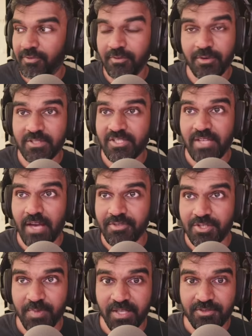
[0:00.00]
you just have to
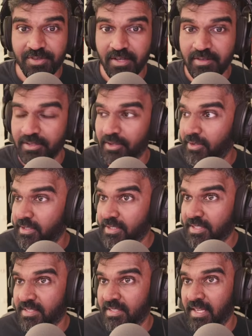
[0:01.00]
spend
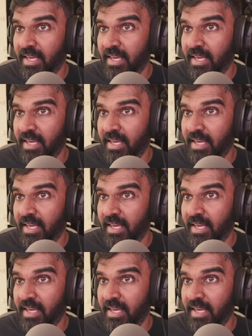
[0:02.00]
$300,